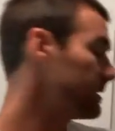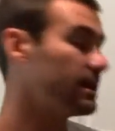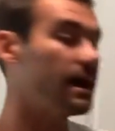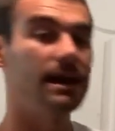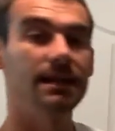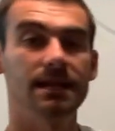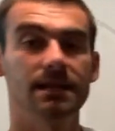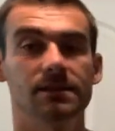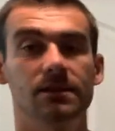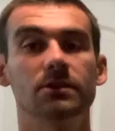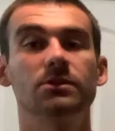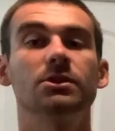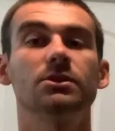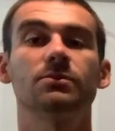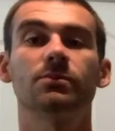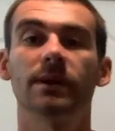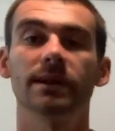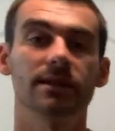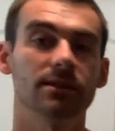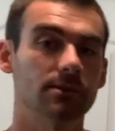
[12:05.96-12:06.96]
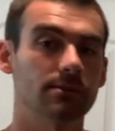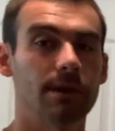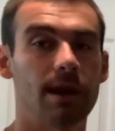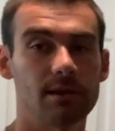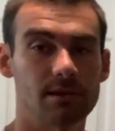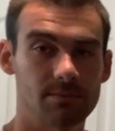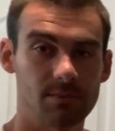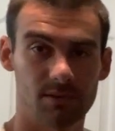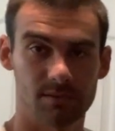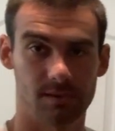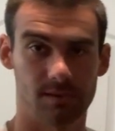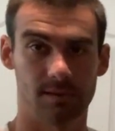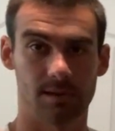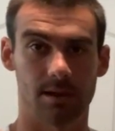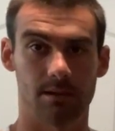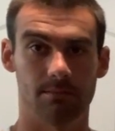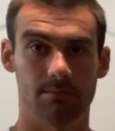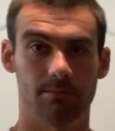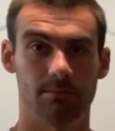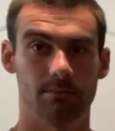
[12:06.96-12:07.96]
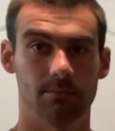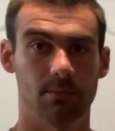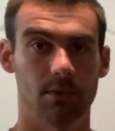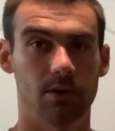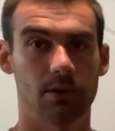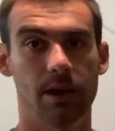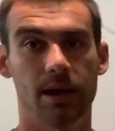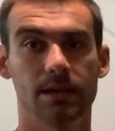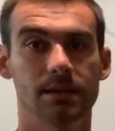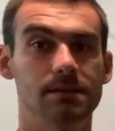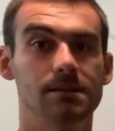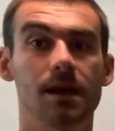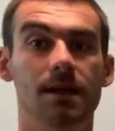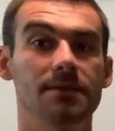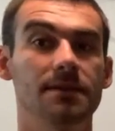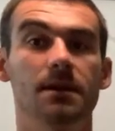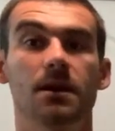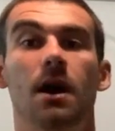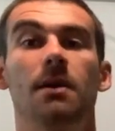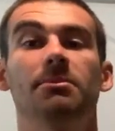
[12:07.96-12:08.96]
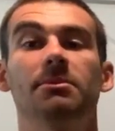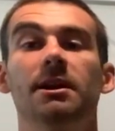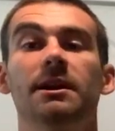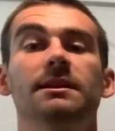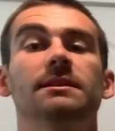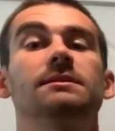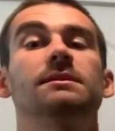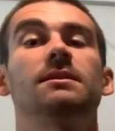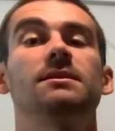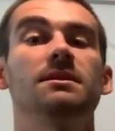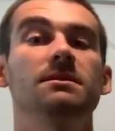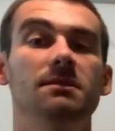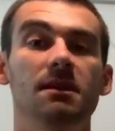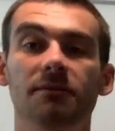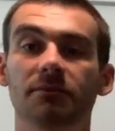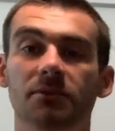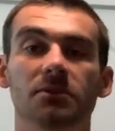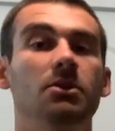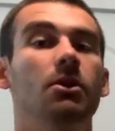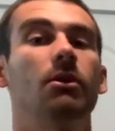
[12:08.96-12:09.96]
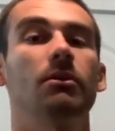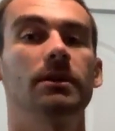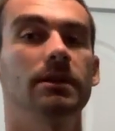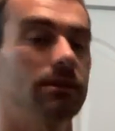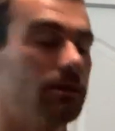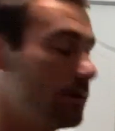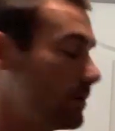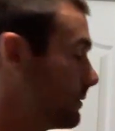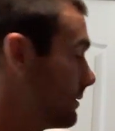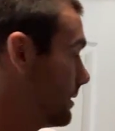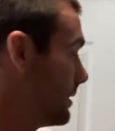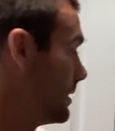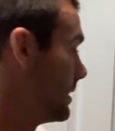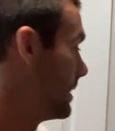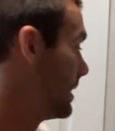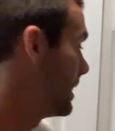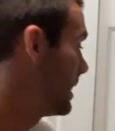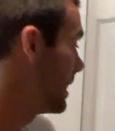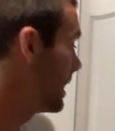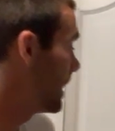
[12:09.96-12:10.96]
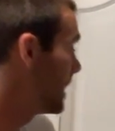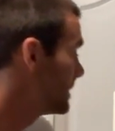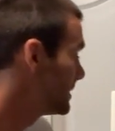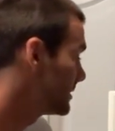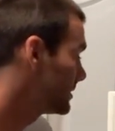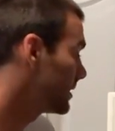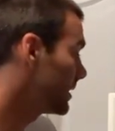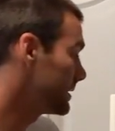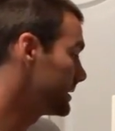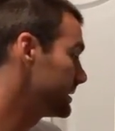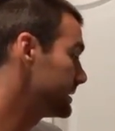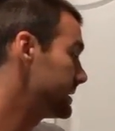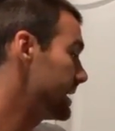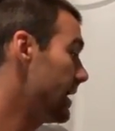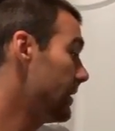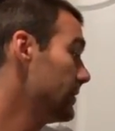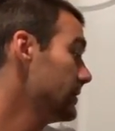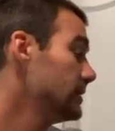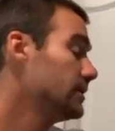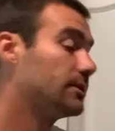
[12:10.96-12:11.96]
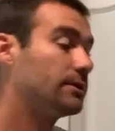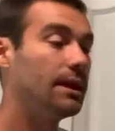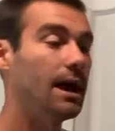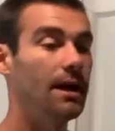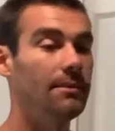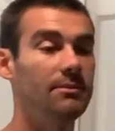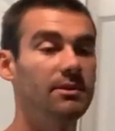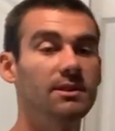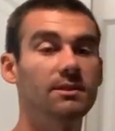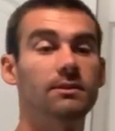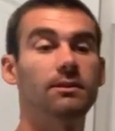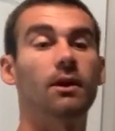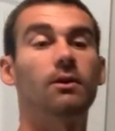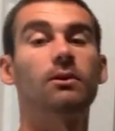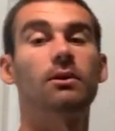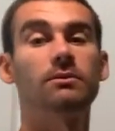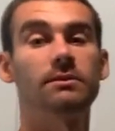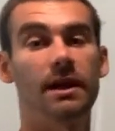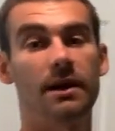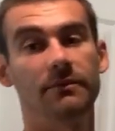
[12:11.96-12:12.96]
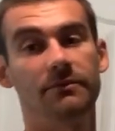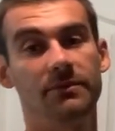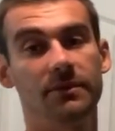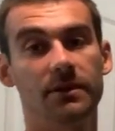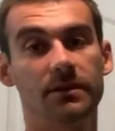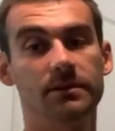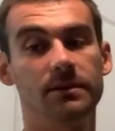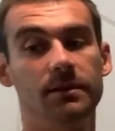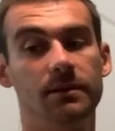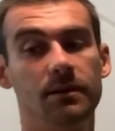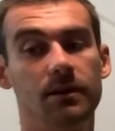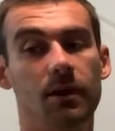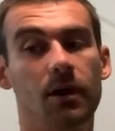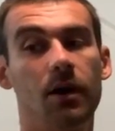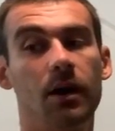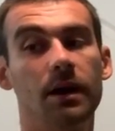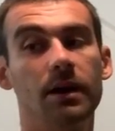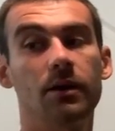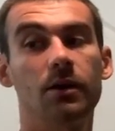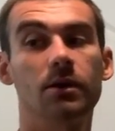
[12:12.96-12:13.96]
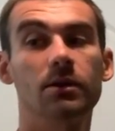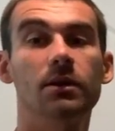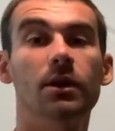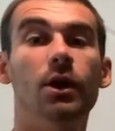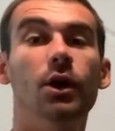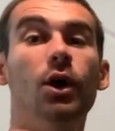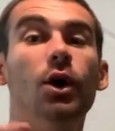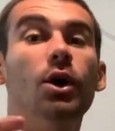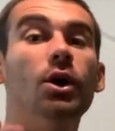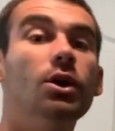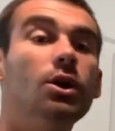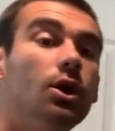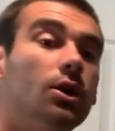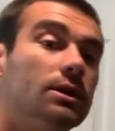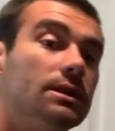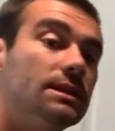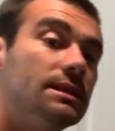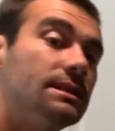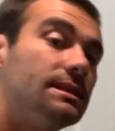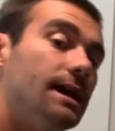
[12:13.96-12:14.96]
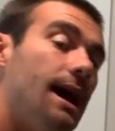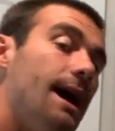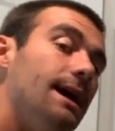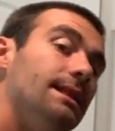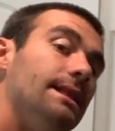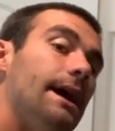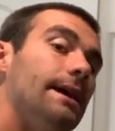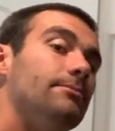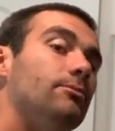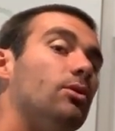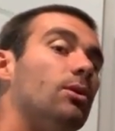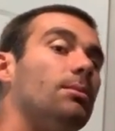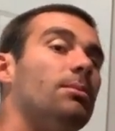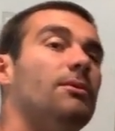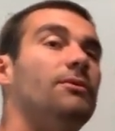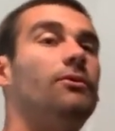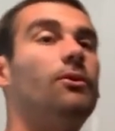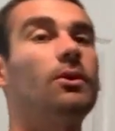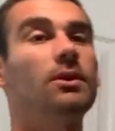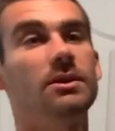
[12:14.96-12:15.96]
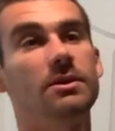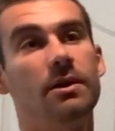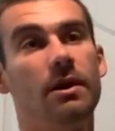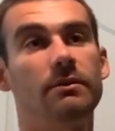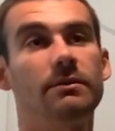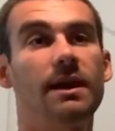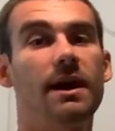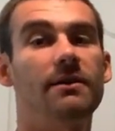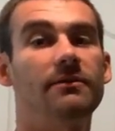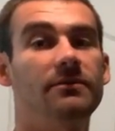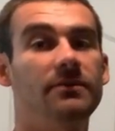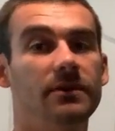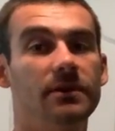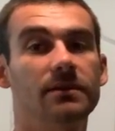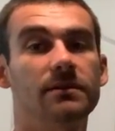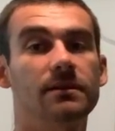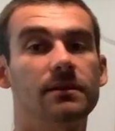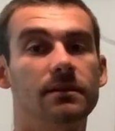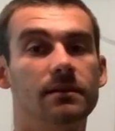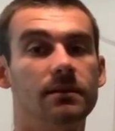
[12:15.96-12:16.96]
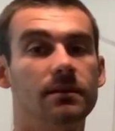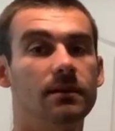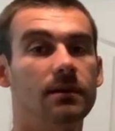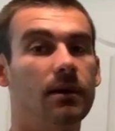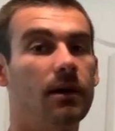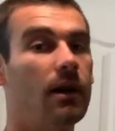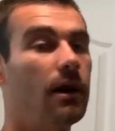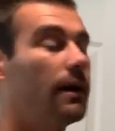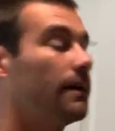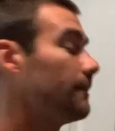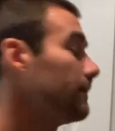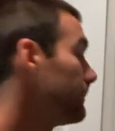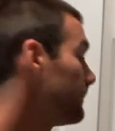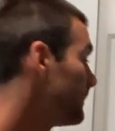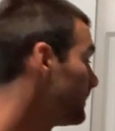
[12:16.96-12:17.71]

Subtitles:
tight ends are just running their routes most of the time. Okay, it's nothing complicated. It's nothing different you already do. It's just telling your linemen, don't go downfield, all right, or go to the sideline more before you go downfield, all right?